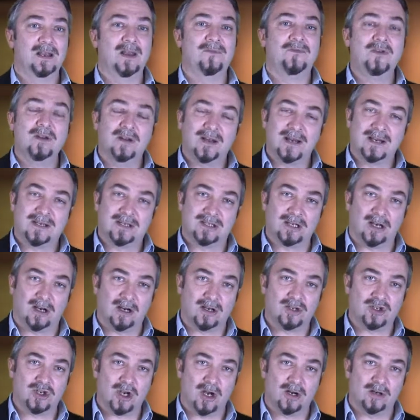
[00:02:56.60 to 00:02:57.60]
If you like
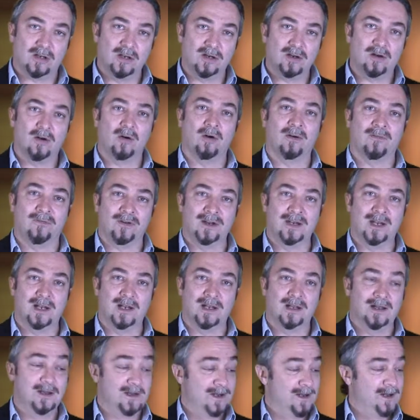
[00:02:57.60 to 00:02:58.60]
dark chocolate or
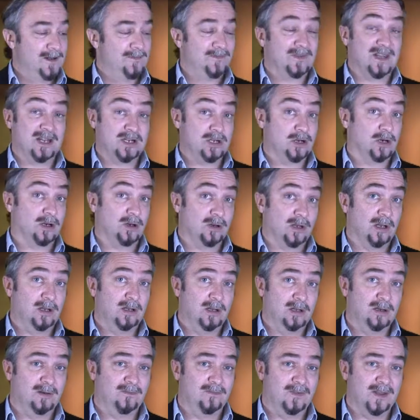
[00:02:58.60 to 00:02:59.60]
vanilla, then you're going to
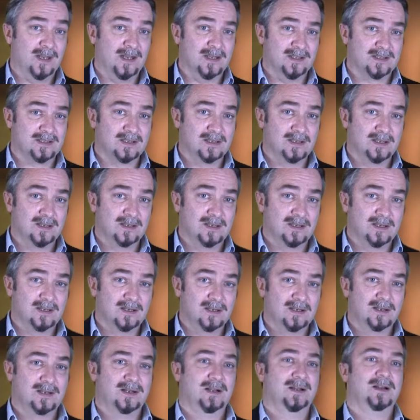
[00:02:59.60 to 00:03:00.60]
love this.
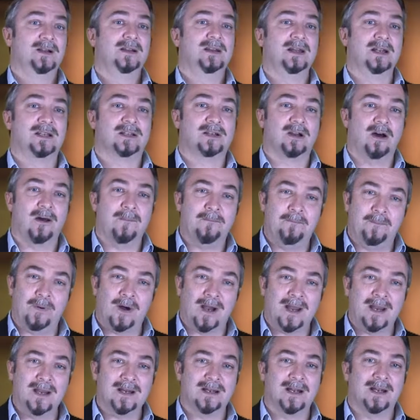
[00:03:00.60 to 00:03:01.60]
It's got
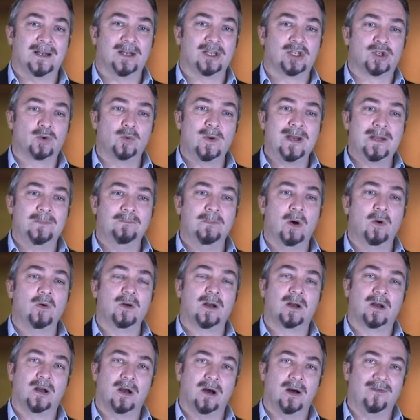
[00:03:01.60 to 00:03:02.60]
bite and a sweet
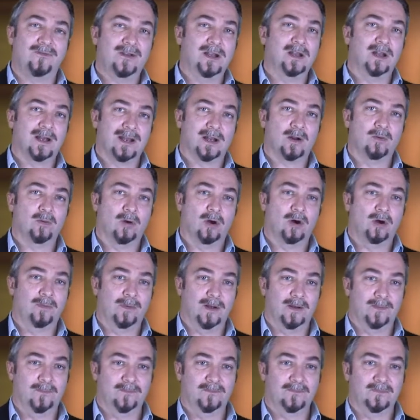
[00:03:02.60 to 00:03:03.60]
mocha coffee-like
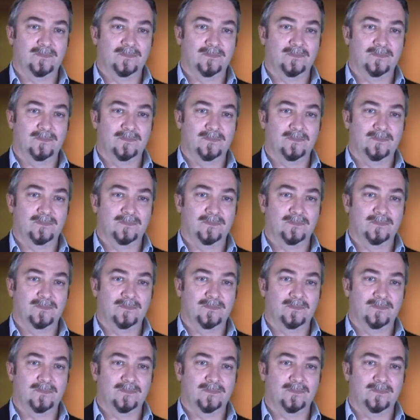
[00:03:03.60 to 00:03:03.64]
aroma.